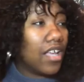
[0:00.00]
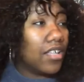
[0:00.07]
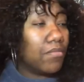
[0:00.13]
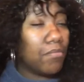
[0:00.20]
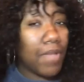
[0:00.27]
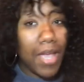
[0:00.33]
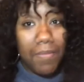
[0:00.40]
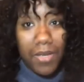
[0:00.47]

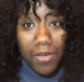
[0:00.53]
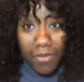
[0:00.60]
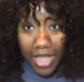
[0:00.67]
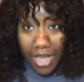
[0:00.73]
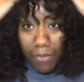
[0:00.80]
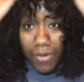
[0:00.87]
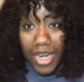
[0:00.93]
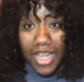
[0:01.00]
Maybe
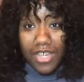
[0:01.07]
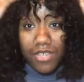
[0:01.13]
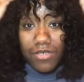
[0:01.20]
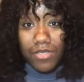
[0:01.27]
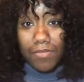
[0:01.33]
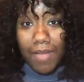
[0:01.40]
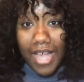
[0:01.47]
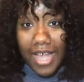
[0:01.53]
like when I
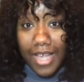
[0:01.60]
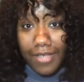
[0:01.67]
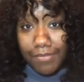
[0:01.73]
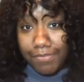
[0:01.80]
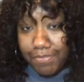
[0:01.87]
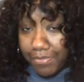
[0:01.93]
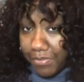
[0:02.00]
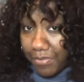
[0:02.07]
use my
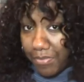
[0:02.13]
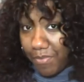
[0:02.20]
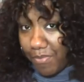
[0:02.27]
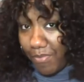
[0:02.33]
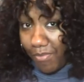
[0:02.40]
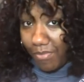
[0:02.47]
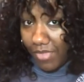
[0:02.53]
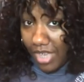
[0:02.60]

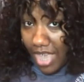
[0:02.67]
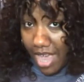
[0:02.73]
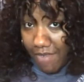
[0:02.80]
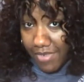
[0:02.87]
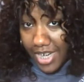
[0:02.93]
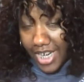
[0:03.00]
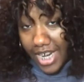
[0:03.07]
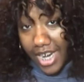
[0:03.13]

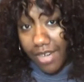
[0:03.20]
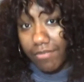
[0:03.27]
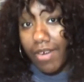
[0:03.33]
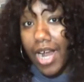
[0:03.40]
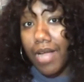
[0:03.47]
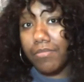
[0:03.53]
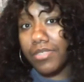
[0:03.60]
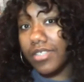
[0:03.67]
African head
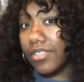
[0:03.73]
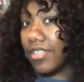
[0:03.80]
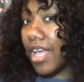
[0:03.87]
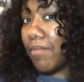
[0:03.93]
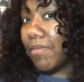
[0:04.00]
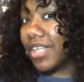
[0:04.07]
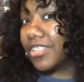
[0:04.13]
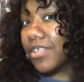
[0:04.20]
wraps, like
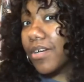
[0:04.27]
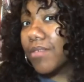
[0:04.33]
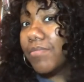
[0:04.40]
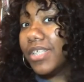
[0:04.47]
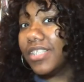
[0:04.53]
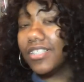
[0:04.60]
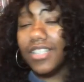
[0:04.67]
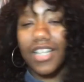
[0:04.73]
my
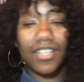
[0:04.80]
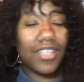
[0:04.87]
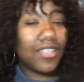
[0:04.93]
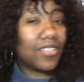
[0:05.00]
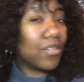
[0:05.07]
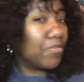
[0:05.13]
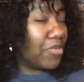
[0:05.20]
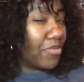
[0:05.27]
turbans. I think it's
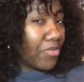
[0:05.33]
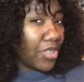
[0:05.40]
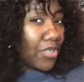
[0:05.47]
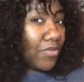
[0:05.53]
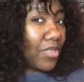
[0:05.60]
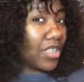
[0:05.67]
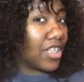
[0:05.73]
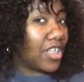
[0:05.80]
gonna be really,
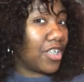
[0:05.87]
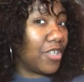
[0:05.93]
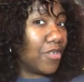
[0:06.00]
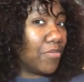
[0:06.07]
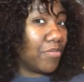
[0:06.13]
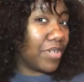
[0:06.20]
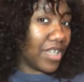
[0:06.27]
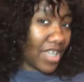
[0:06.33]
really cute,
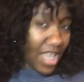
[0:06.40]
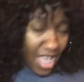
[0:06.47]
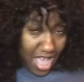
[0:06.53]
but